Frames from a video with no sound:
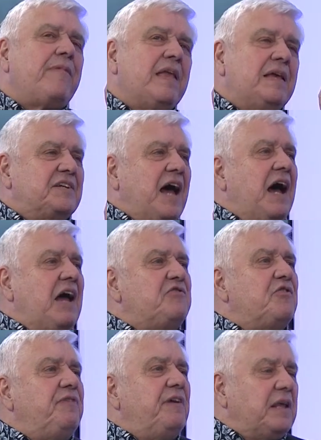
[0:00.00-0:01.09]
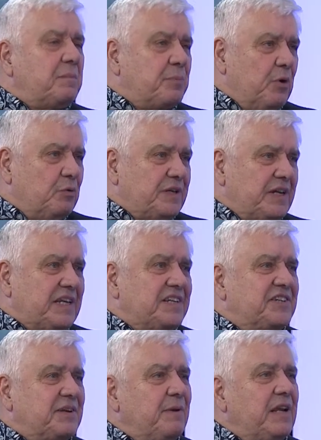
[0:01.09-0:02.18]
hydrophilic protein
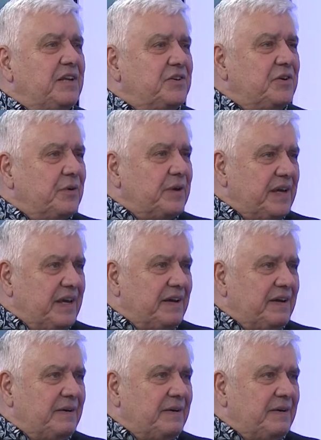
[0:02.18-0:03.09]
similar to your hair.